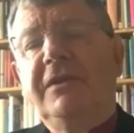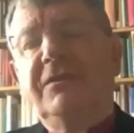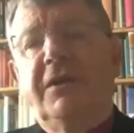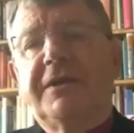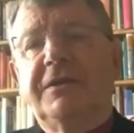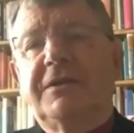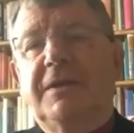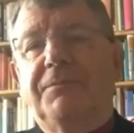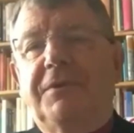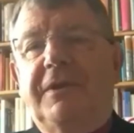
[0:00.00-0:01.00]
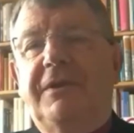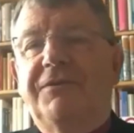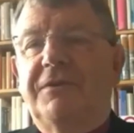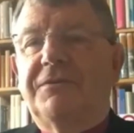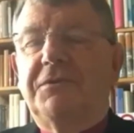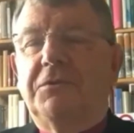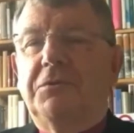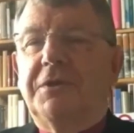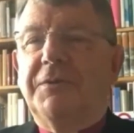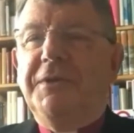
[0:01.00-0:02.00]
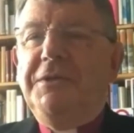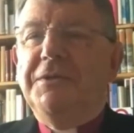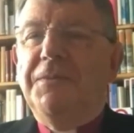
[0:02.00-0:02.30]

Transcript: Tulleken company, is it still going?